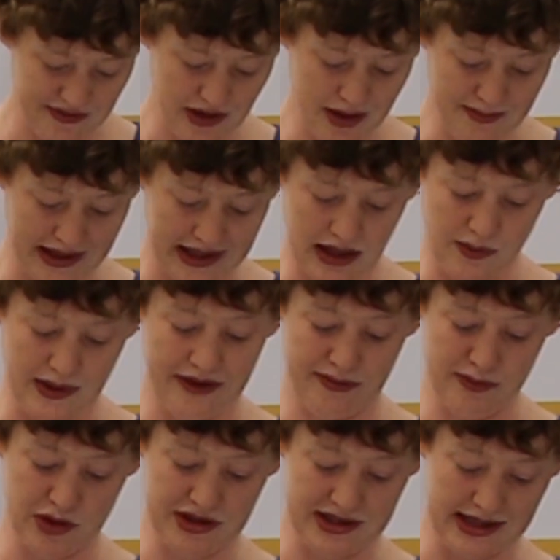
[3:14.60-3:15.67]
divert money away
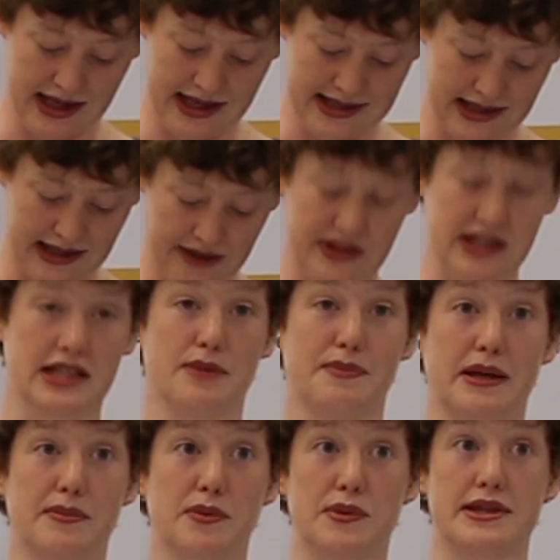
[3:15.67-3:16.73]
from good science and give it to the
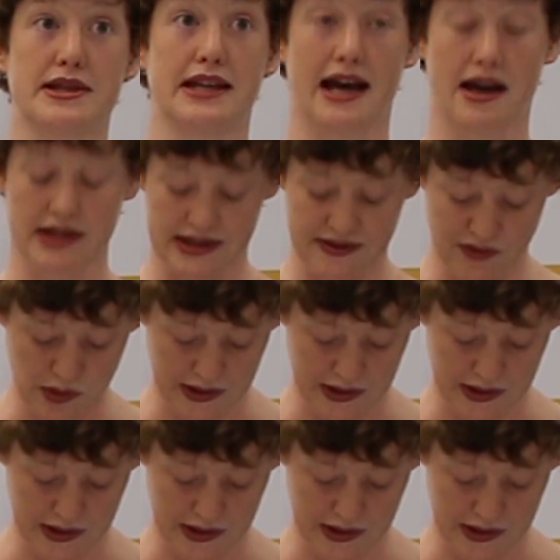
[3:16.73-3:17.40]
people with the loudest